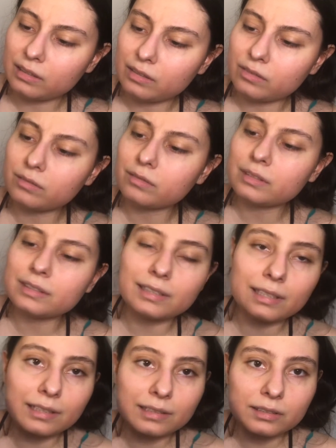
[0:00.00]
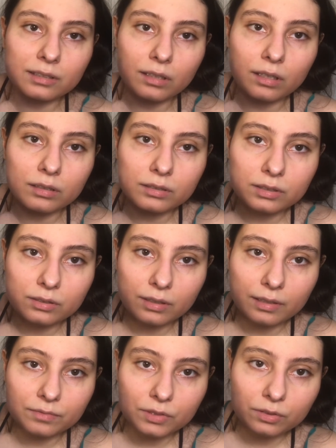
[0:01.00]
oh, I think it's locked, so you
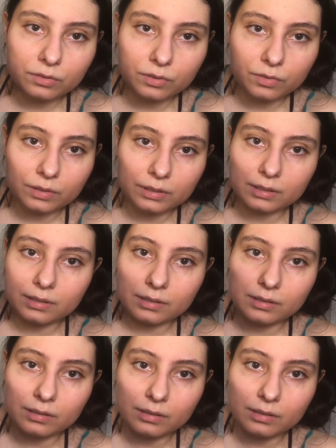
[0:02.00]
have to twist it.